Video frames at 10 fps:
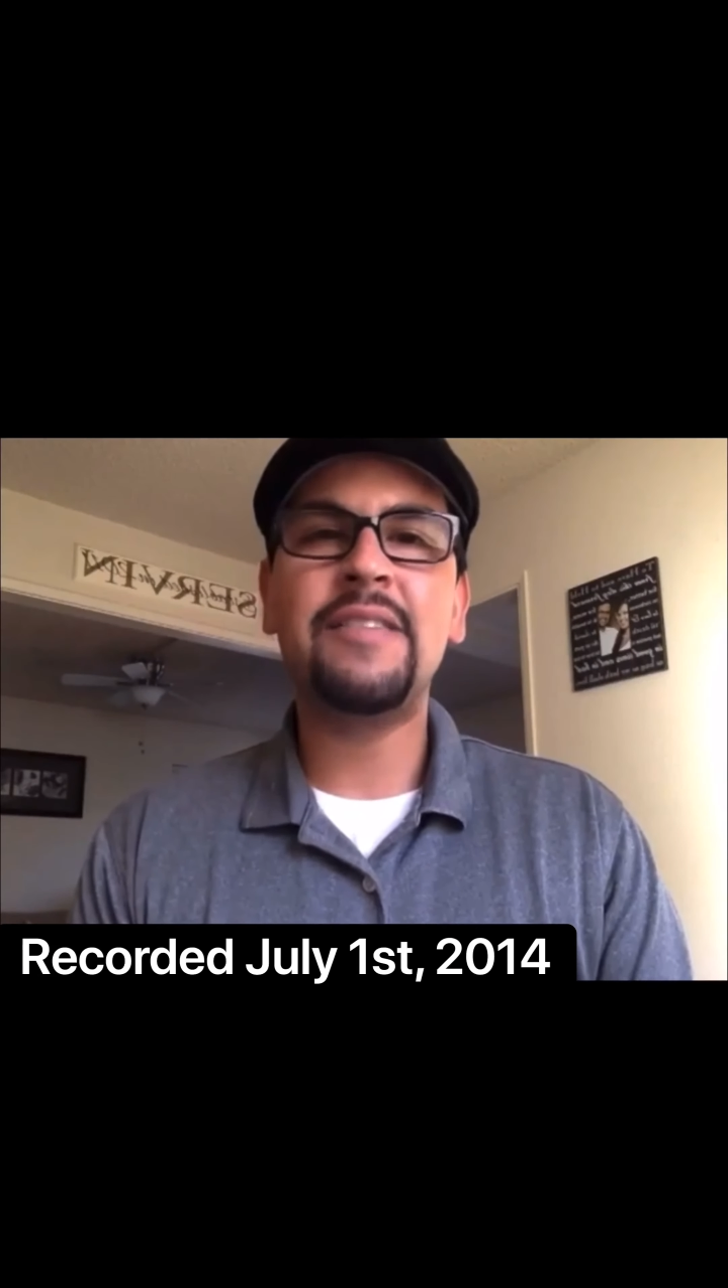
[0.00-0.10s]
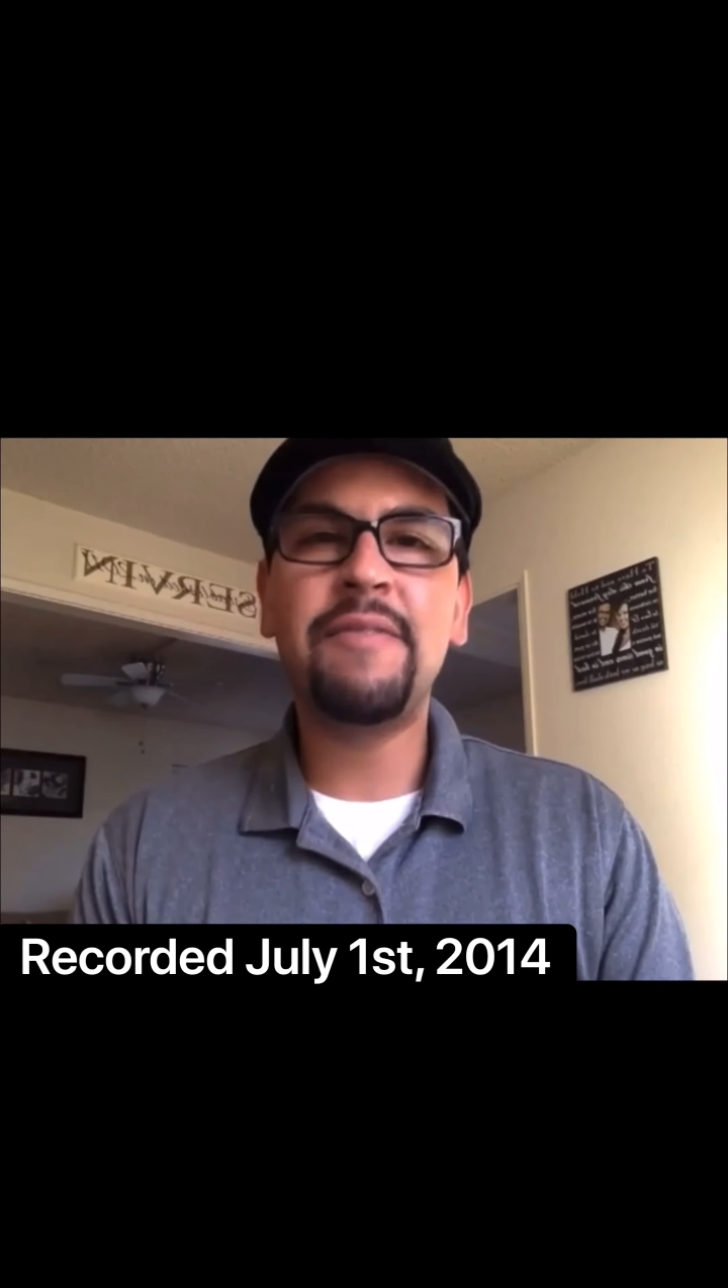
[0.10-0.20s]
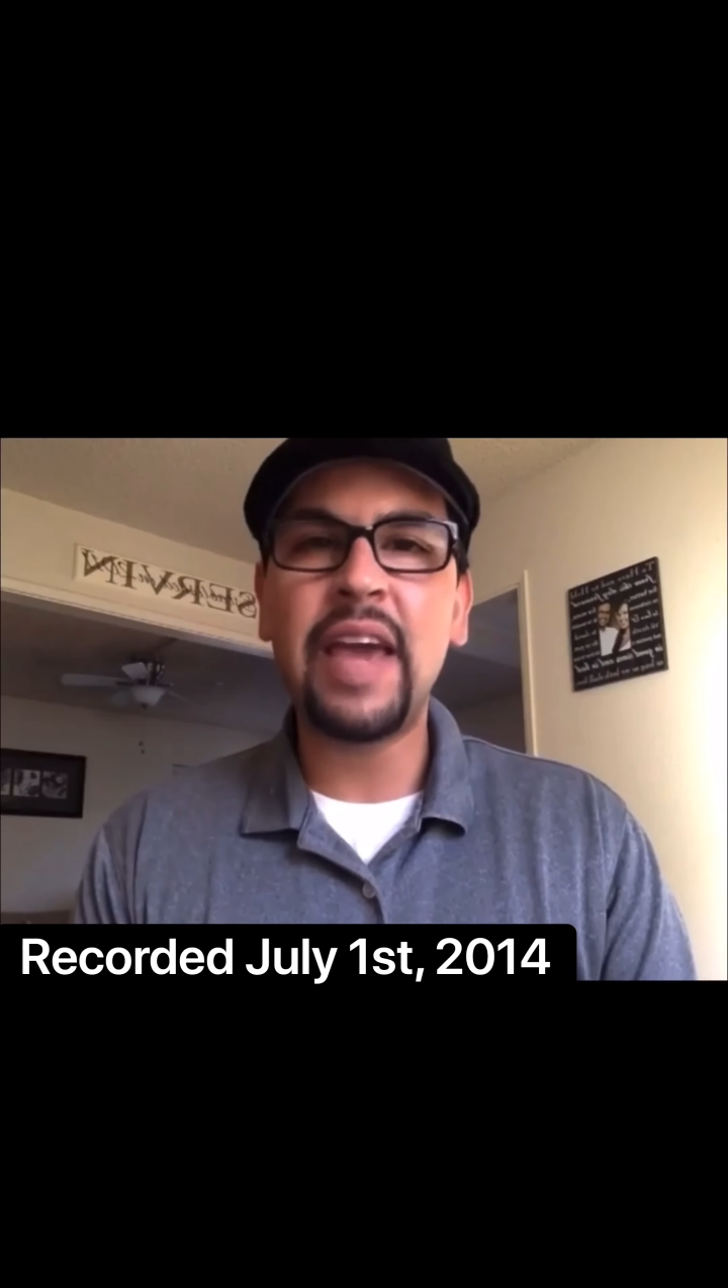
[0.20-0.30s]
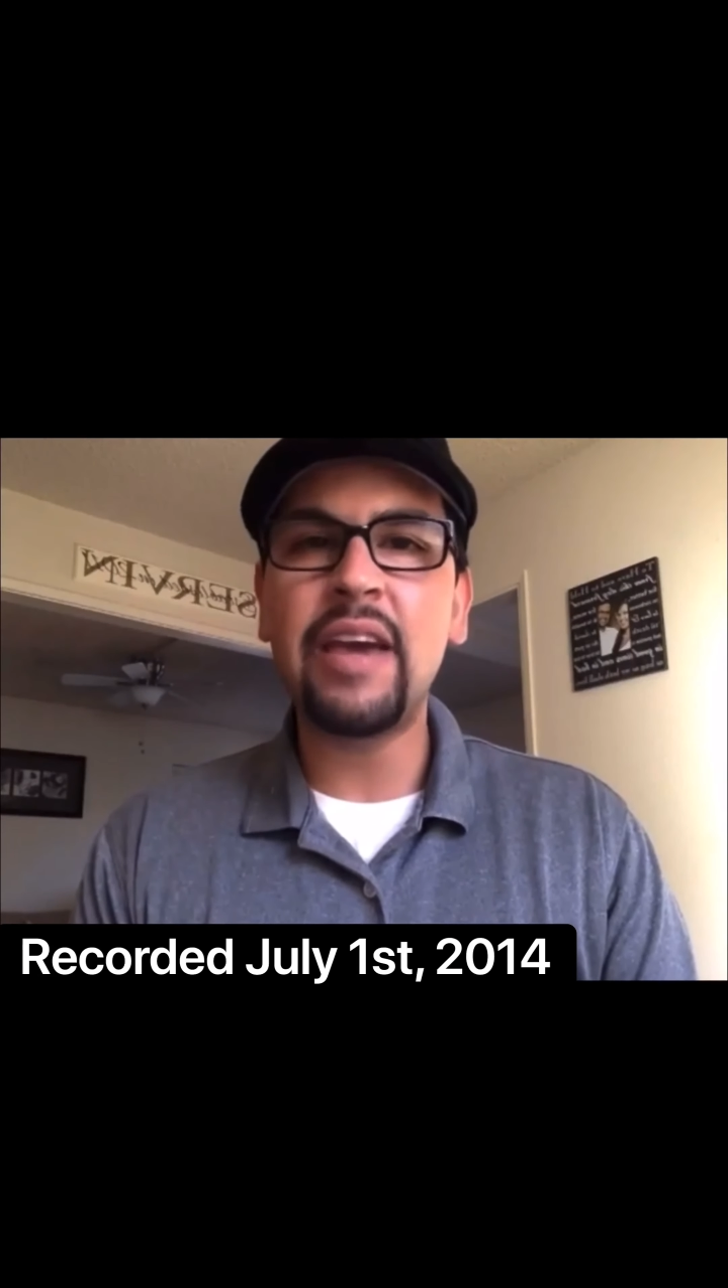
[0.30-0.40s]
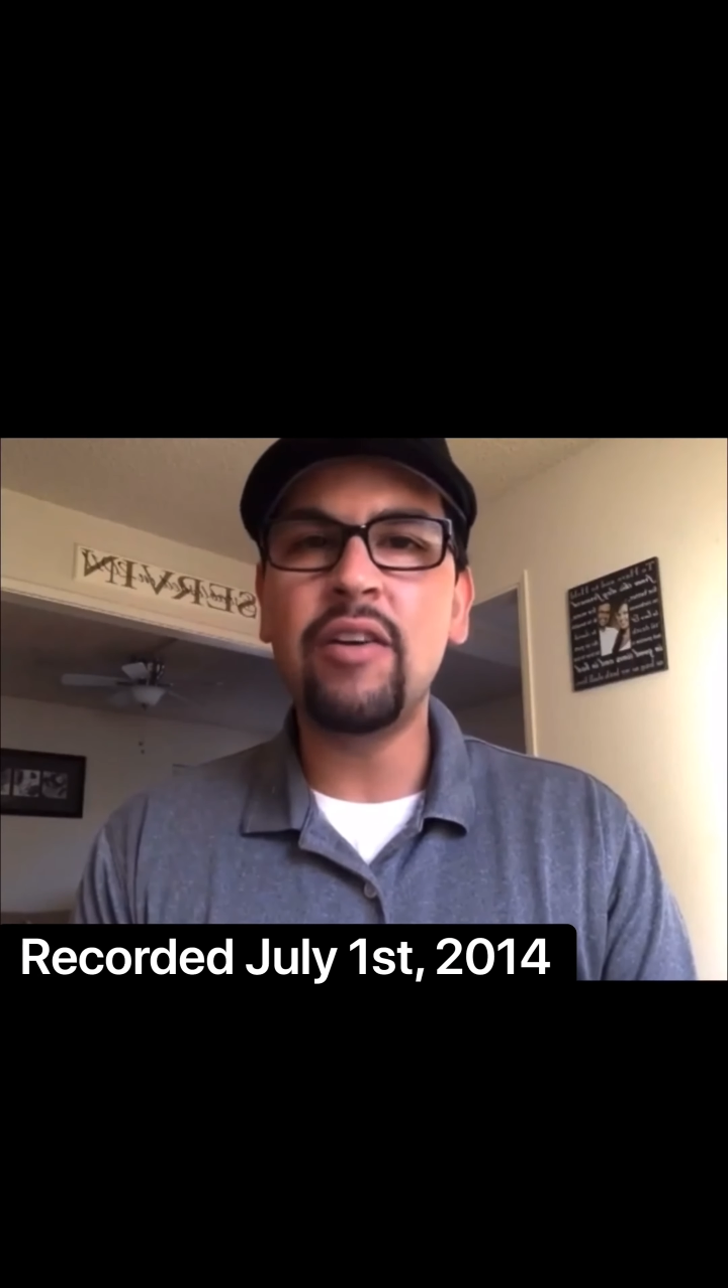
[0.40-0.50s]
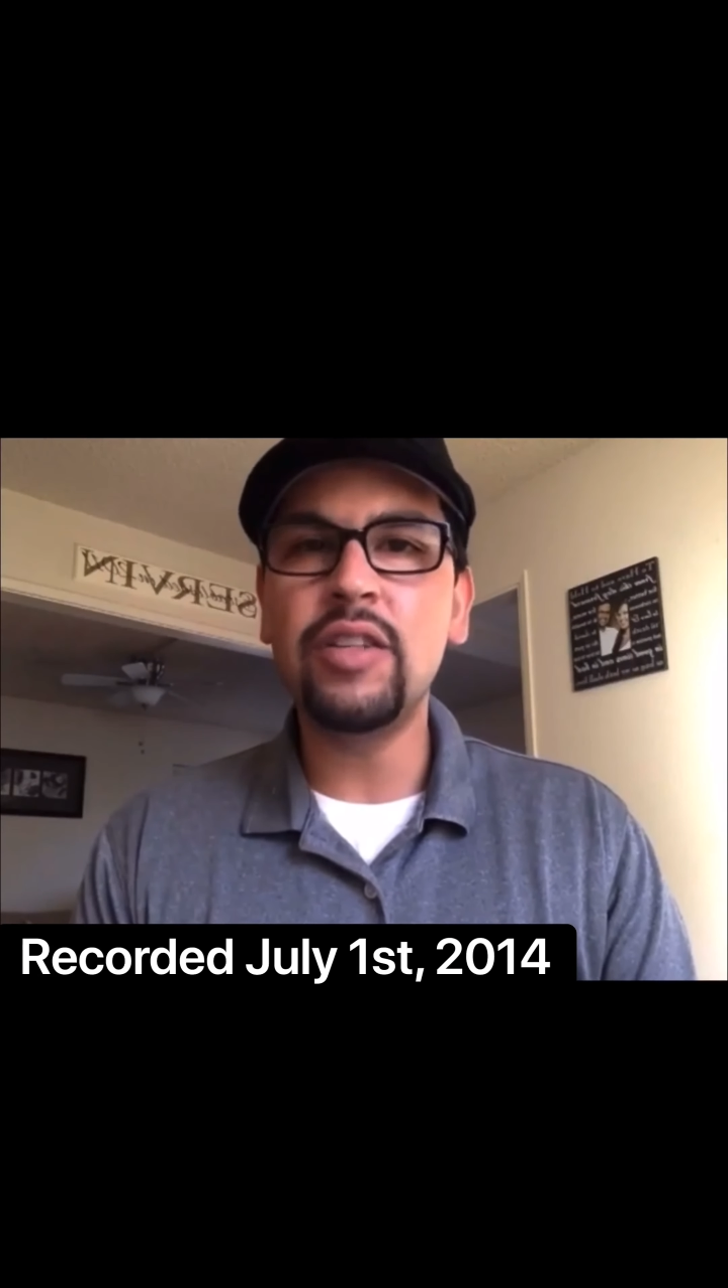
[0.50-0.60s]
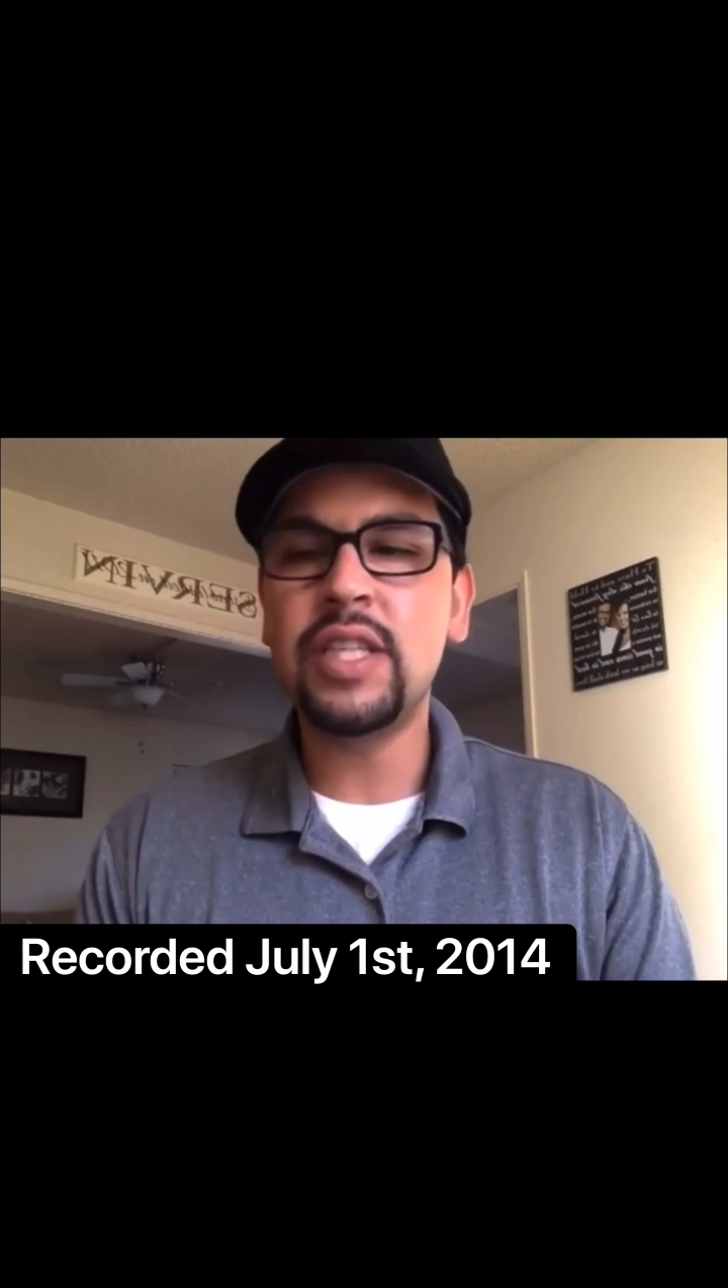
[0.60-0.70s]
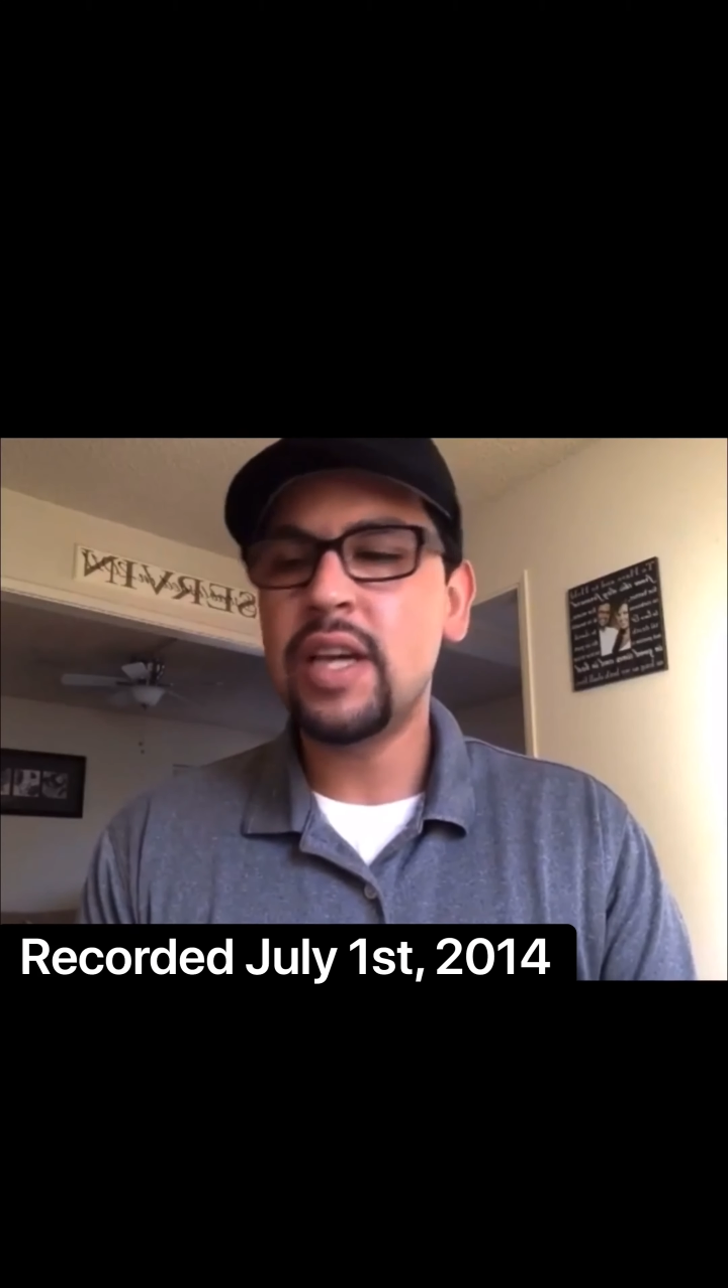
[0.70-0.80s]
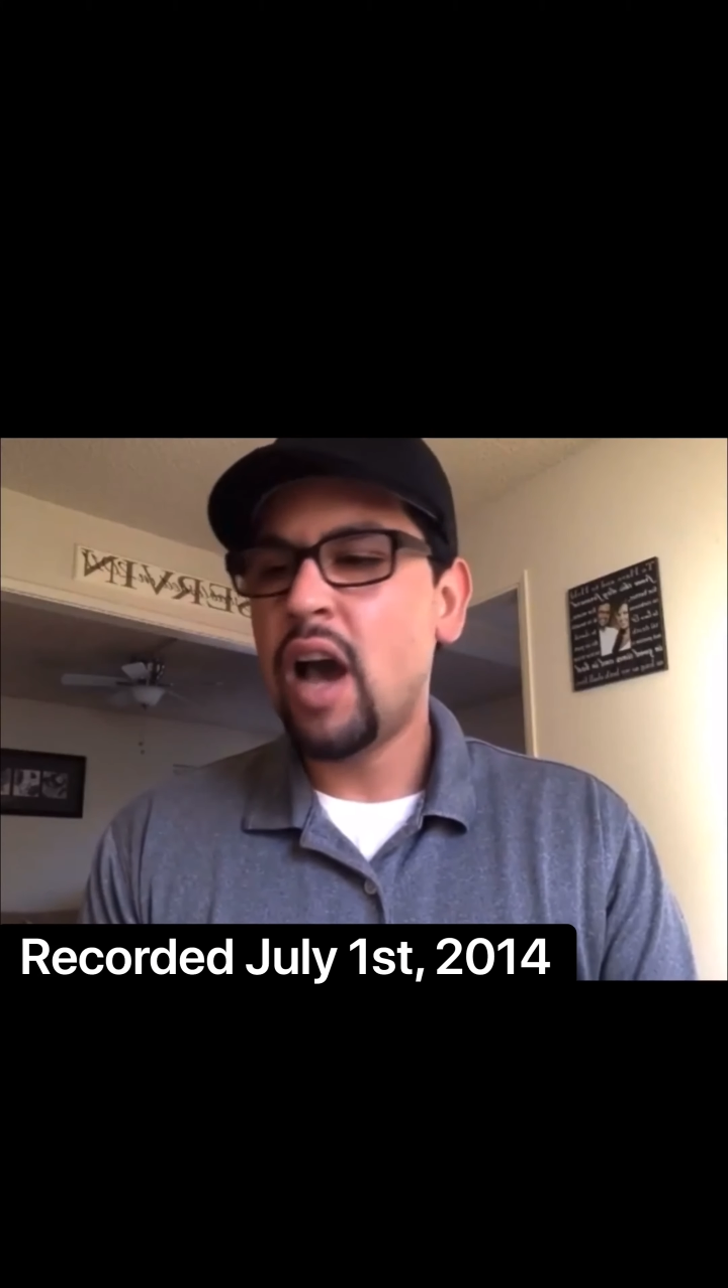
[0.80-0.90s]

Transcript: failed